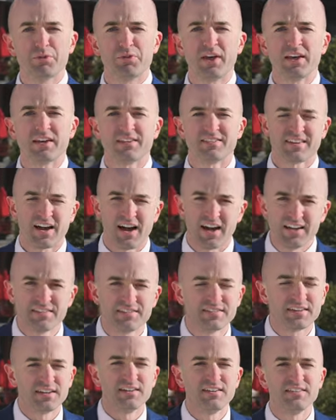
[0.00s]
think
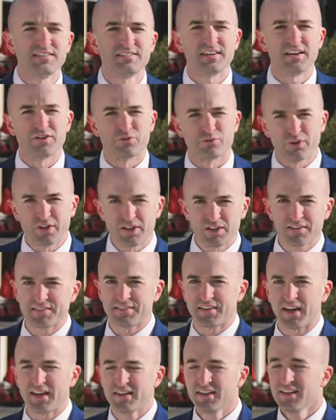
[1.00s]
Tyson's and real
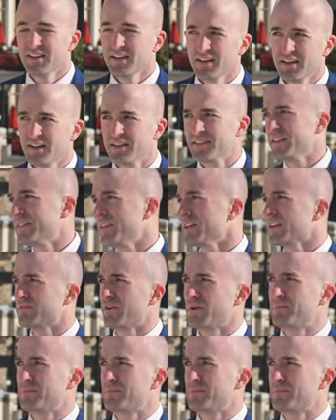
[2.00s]
estate, they think of